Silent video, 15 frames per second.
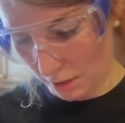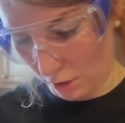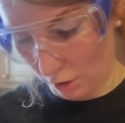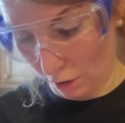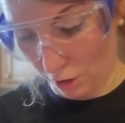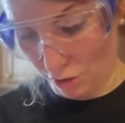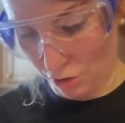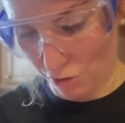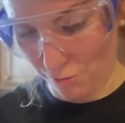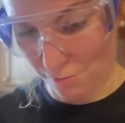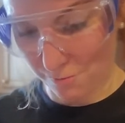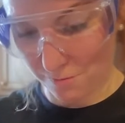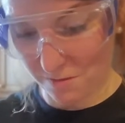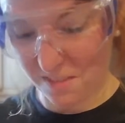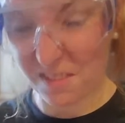hard to
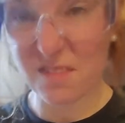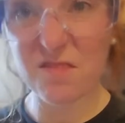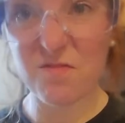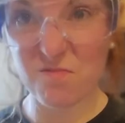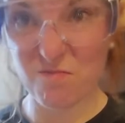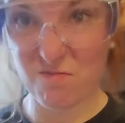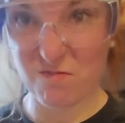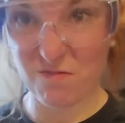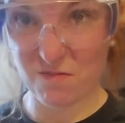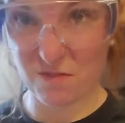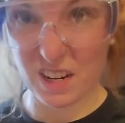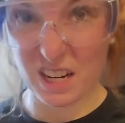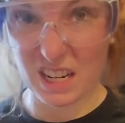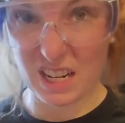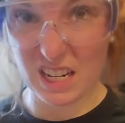
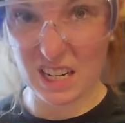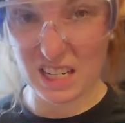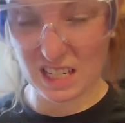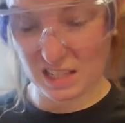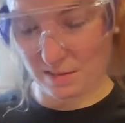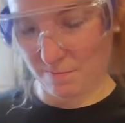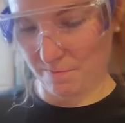find it.